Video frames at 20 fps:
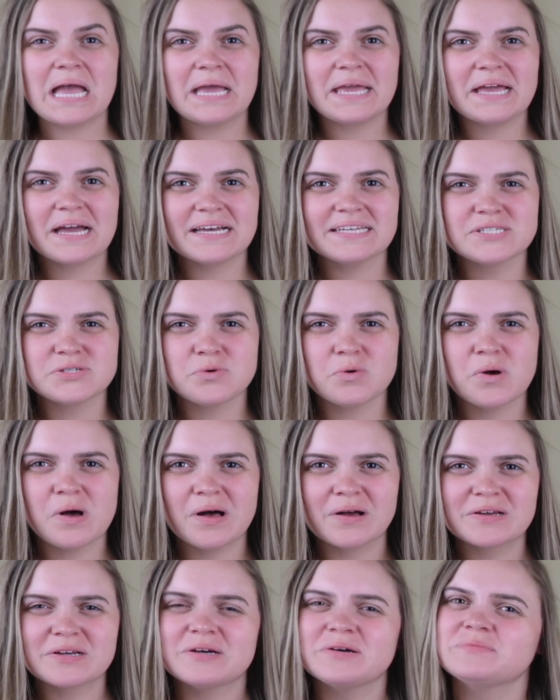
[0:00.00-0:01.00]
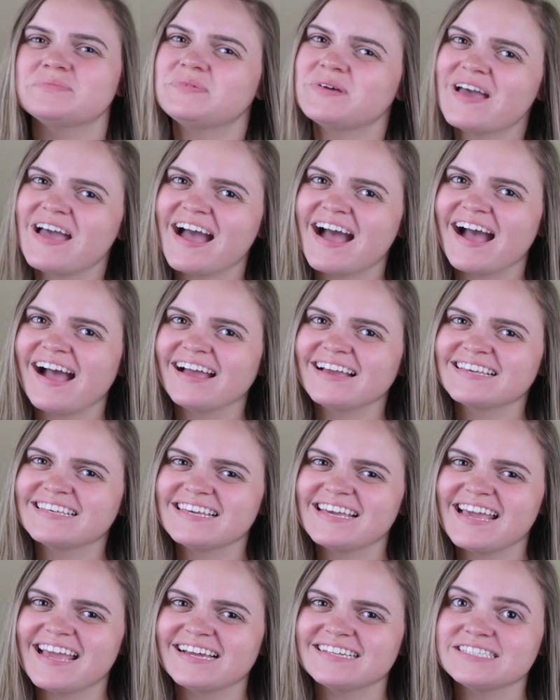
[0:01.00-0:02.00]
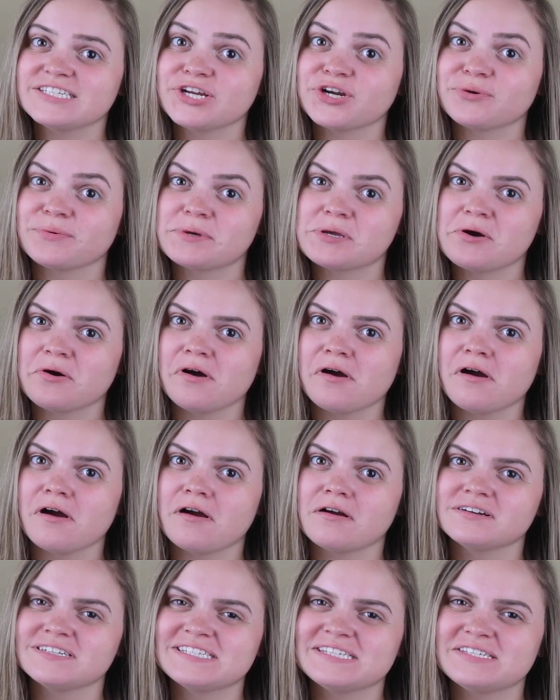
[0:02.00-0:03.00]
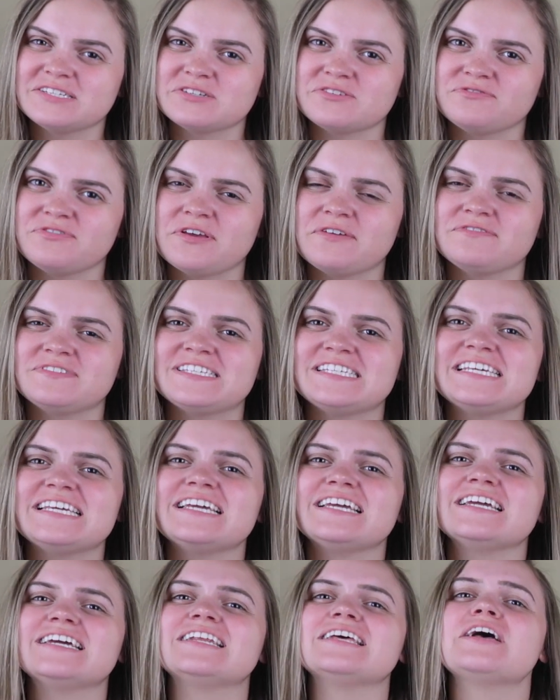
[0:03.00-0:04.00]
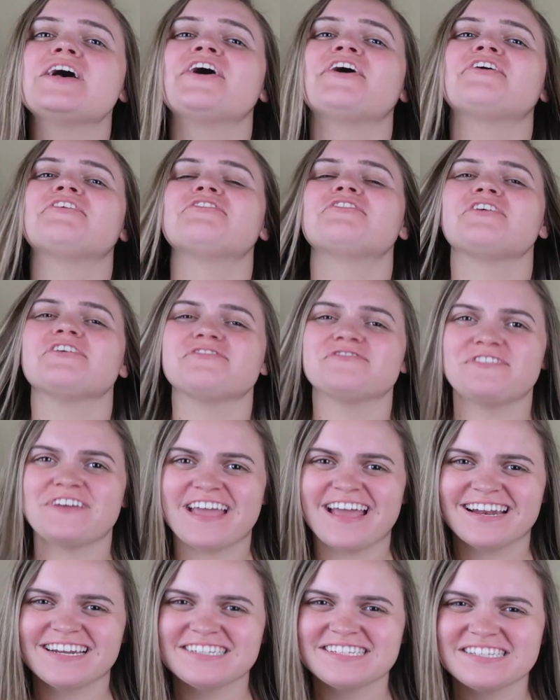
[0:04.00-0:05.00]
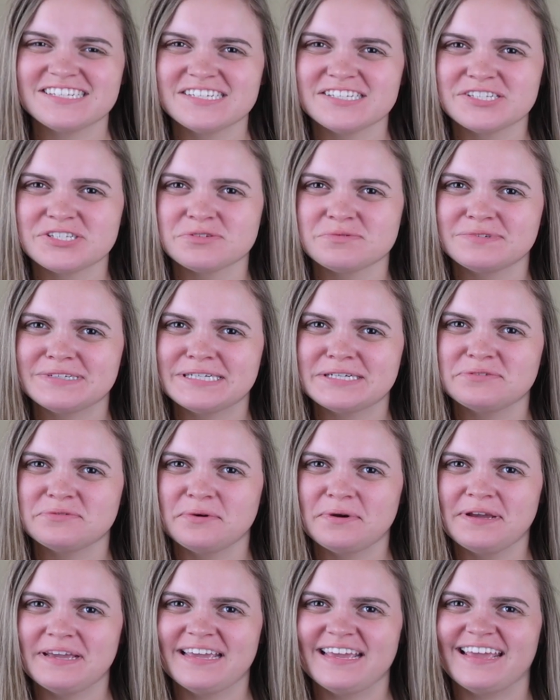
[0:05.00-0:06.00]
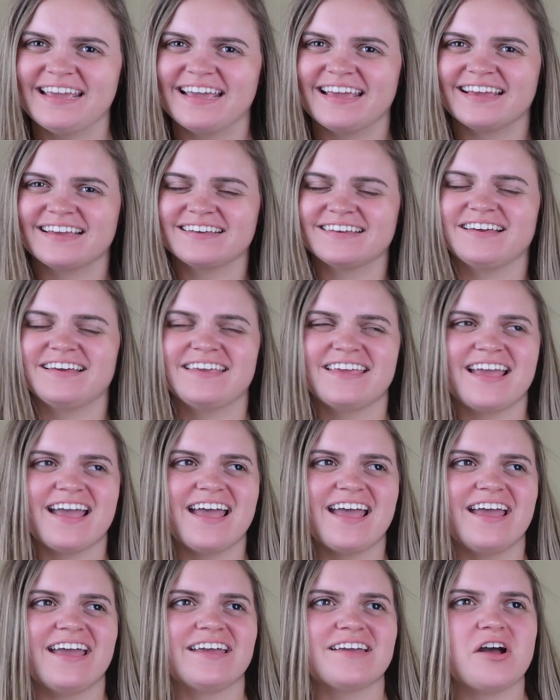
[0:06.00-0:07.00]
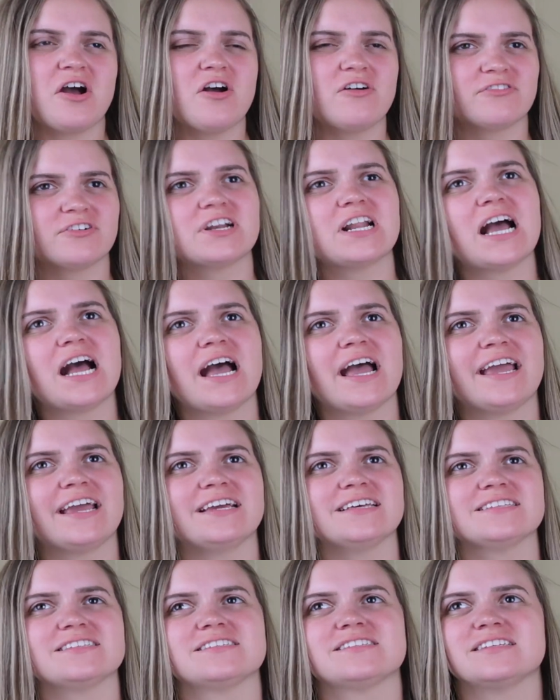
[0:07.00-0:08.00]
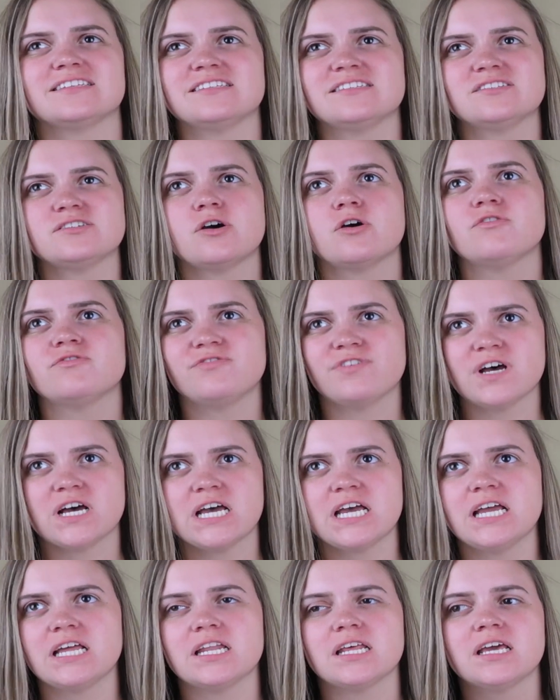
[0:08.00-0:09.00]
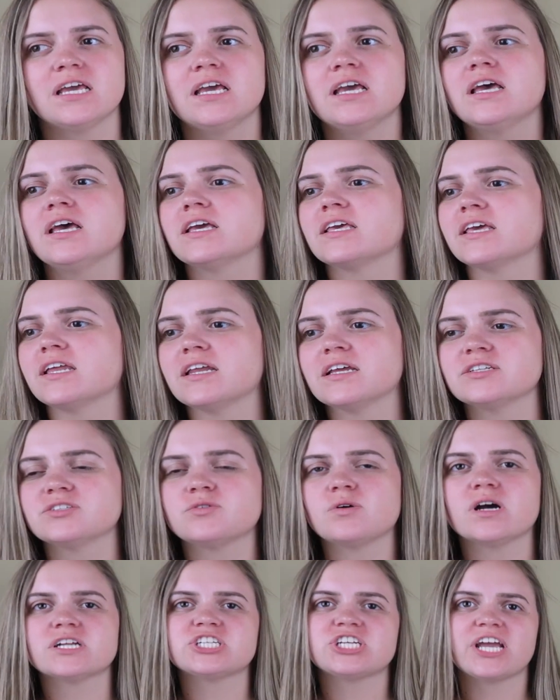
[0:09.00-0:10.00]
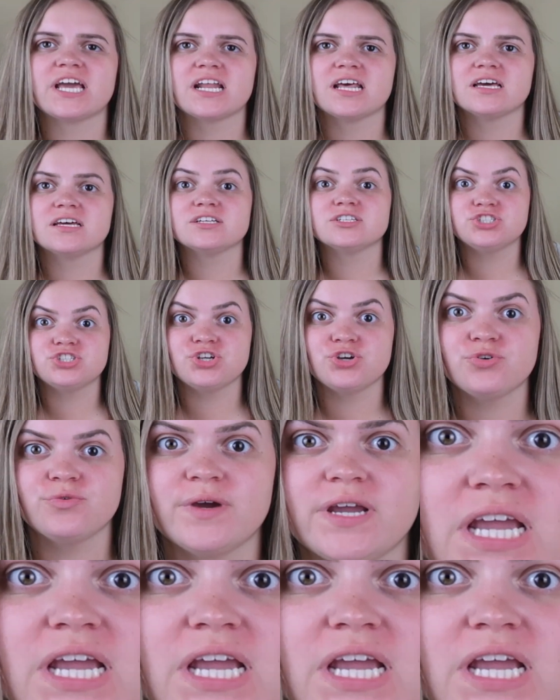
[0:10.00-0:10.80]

Hey guys, welcome back, and here we are, season 15, the Fantasy Suite week. Yay, overnights. It's so fun getting to watch Hannah do